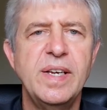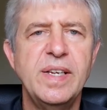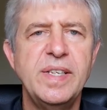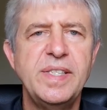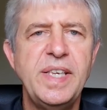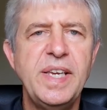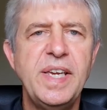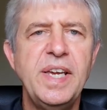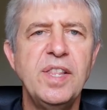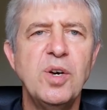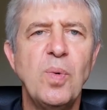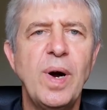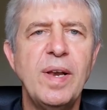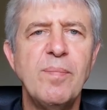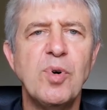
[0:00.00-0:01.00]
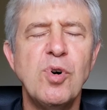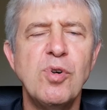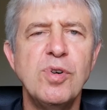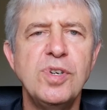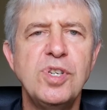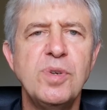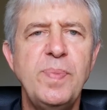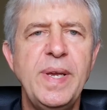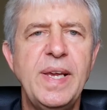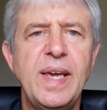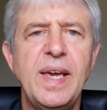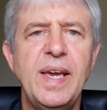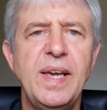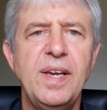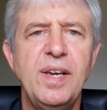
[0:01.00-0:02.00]
seeking the one born to be
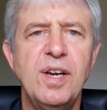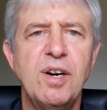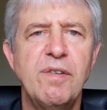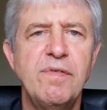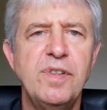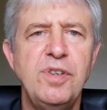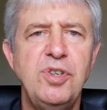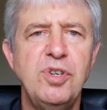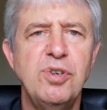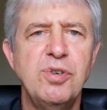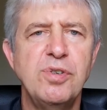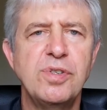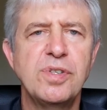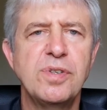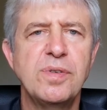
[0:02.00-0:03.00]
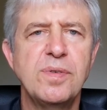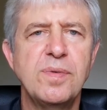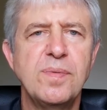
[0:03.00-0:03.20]
king of the Jews.